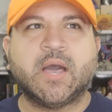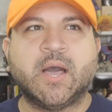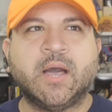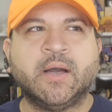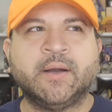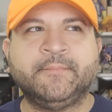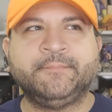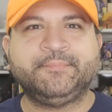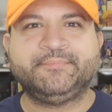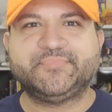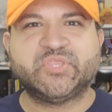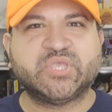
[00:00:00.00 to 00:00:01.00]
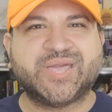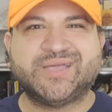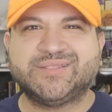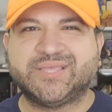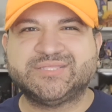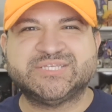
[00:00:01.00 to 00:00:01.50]
to
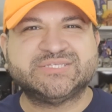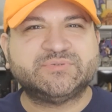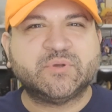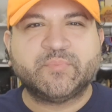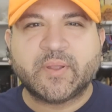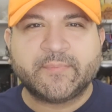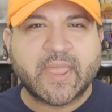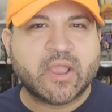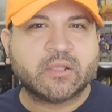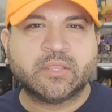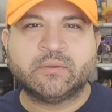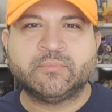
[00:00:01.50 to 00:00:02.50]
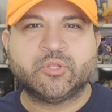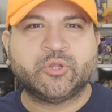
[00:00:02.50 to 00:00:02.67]
kind of like just to prepare them,